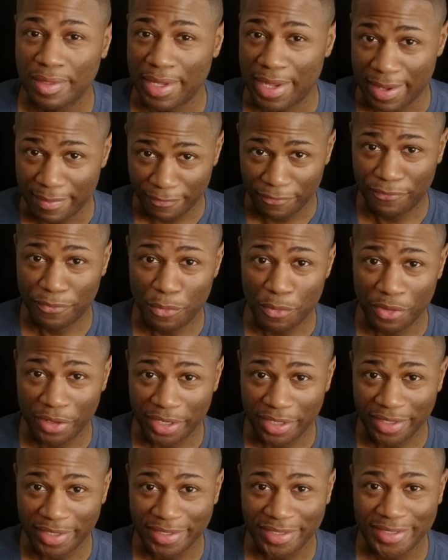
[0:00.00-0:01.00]
I'm
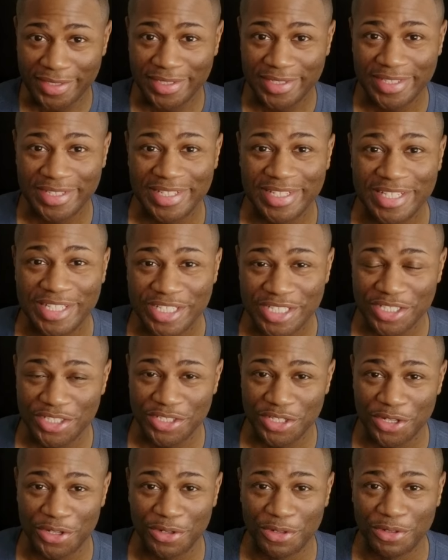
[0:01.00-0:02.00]
40.
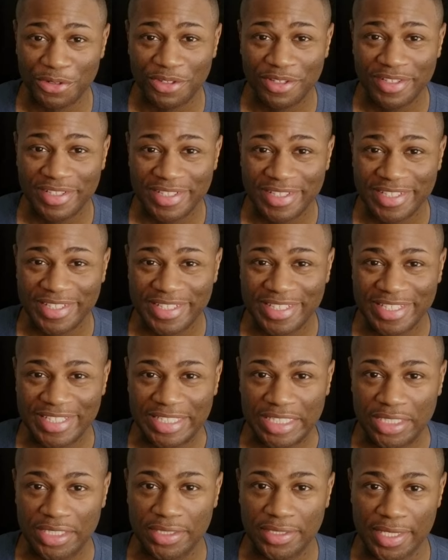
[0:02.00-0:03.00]
So
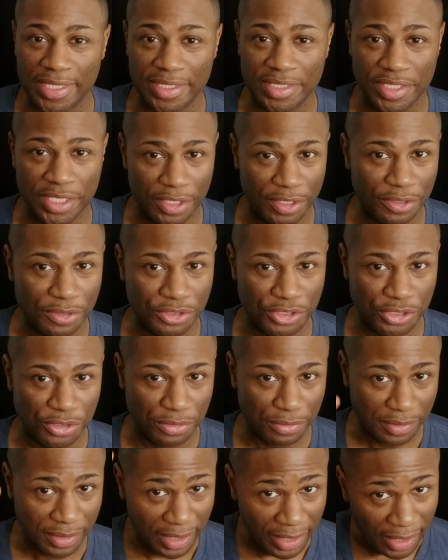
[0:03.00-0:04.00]
that tells
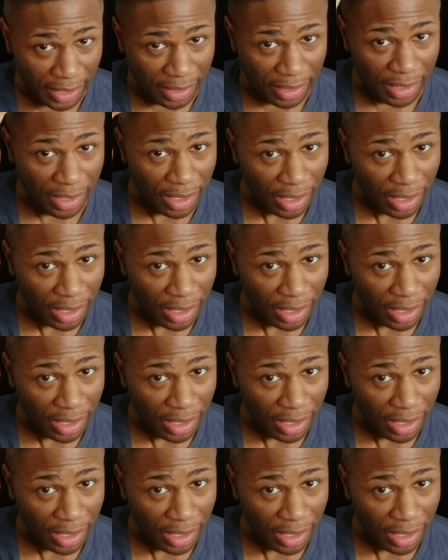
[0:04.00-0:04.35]
you that